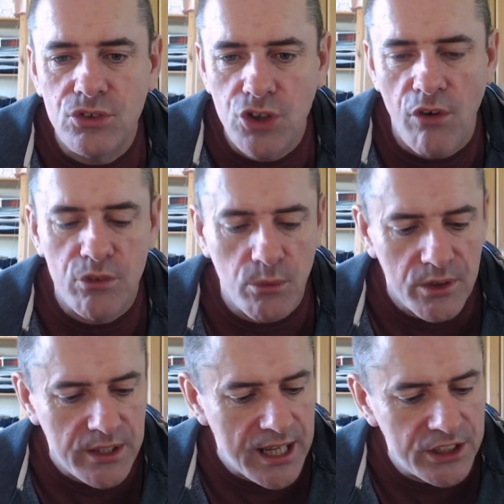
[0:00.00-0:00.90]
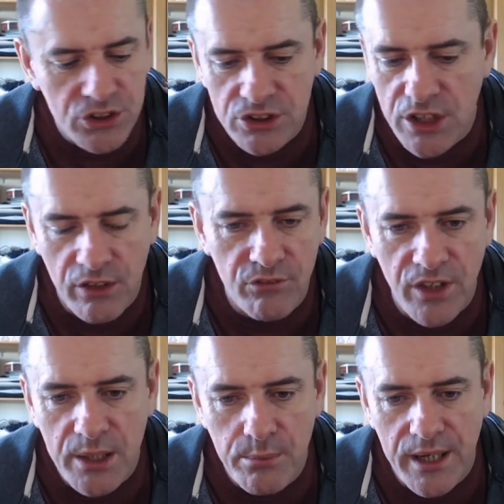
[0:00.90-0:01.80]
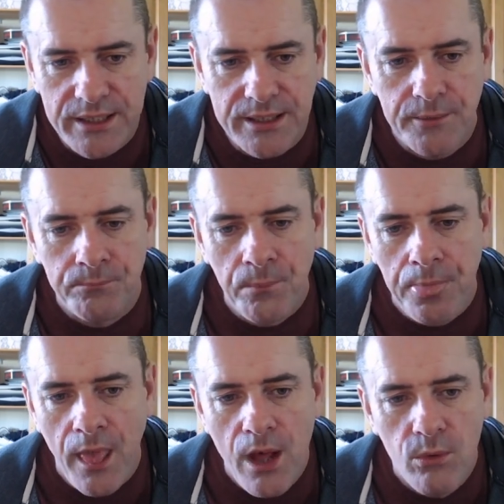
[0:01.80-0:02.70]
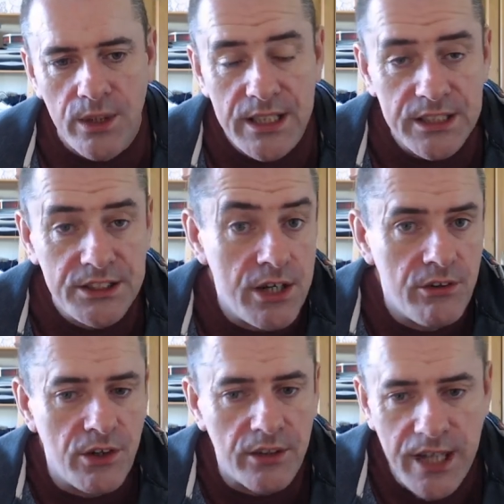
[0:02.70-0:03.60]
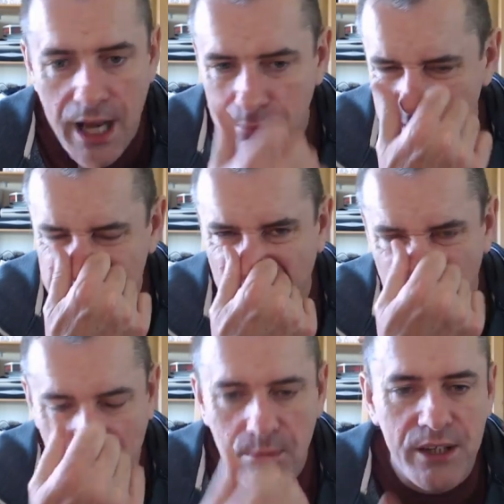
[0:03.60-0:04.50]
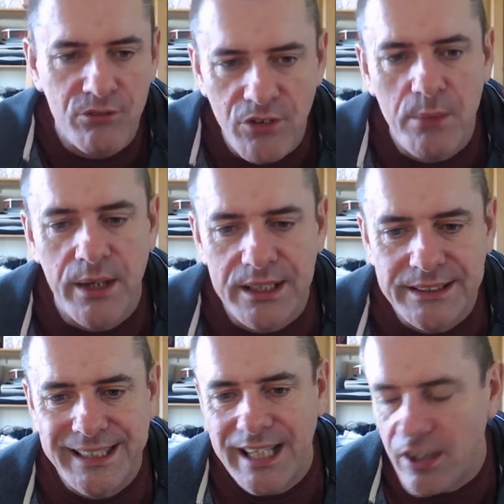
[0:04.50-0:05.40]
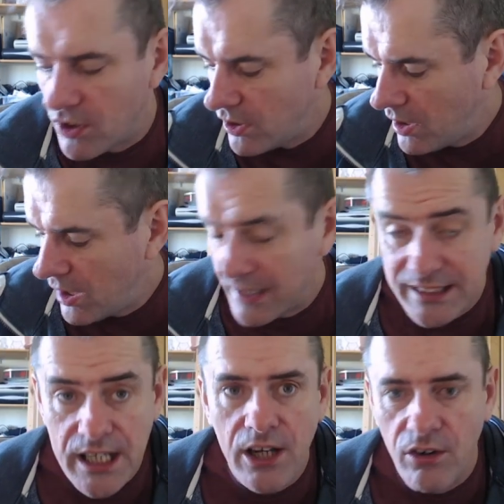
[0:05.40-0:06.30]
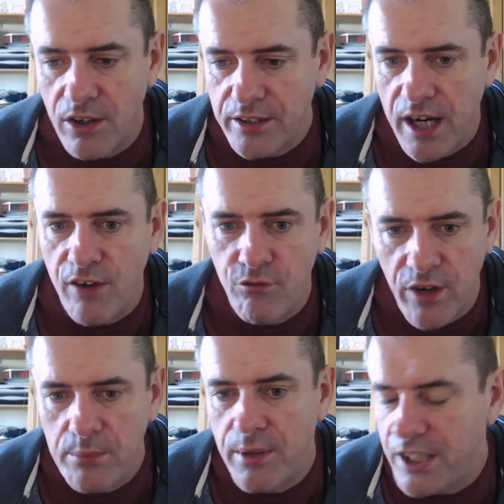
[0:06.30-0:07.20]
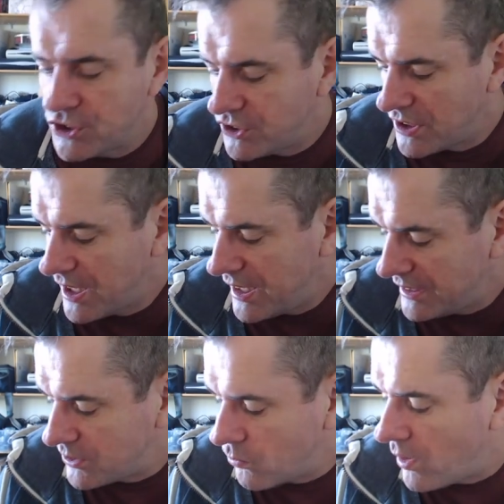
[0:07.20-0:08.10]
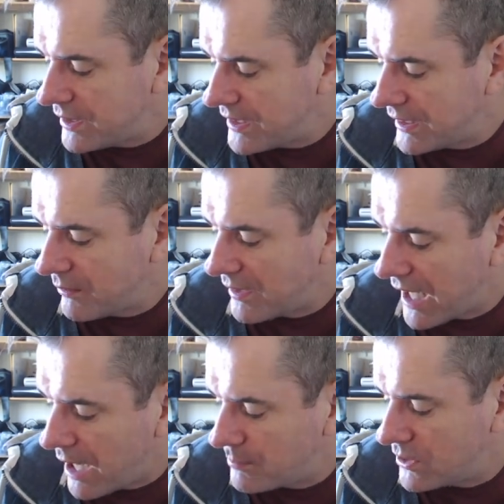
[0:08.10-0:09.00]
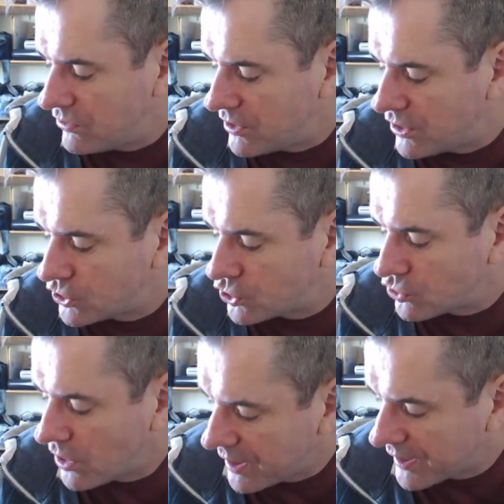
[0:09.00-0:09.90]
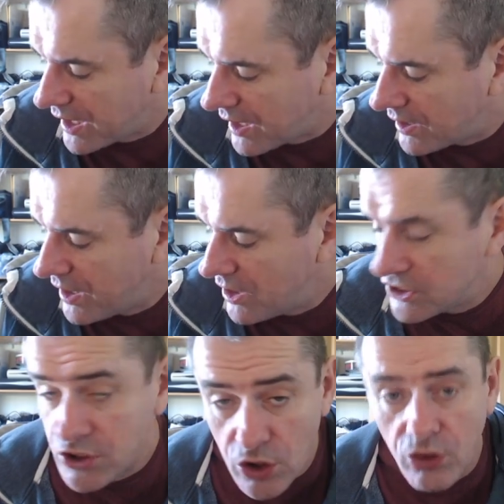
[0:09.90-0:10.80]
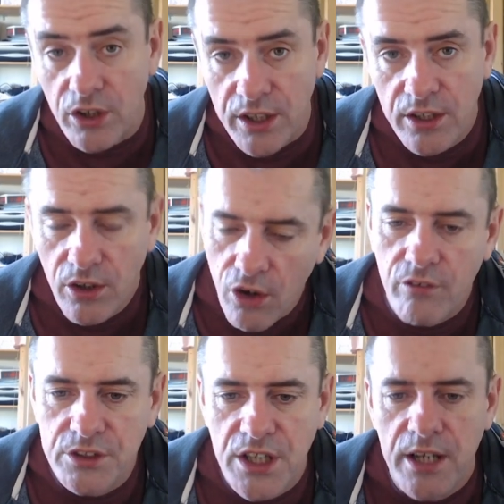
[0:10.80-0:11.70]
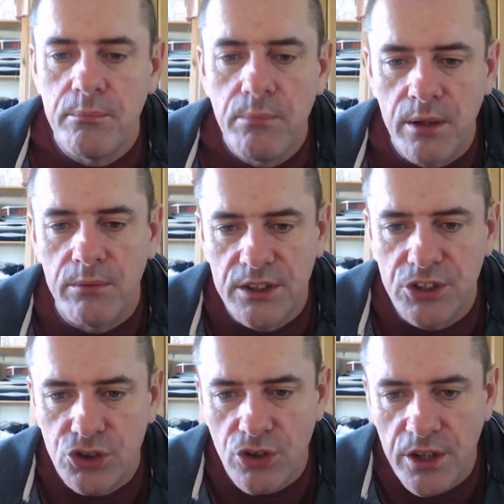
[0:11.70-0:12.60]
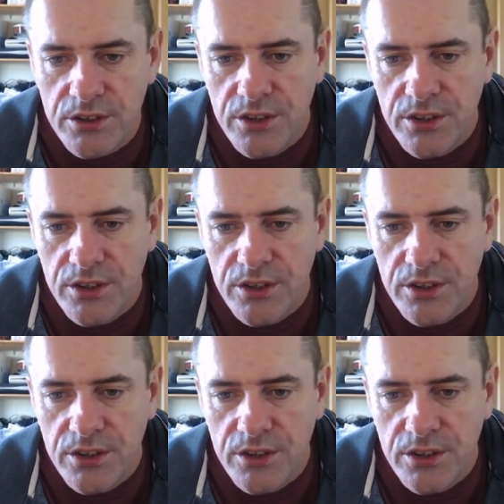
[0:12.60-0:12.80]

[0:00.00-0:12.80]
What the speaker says: comfortable, where the engine's not vibrating, where the interior cabin is not vibrating. Vibrating is a killer on car. Vibrations is the one thing that will absolutely destroy a car slowly over time, but it will destroy it.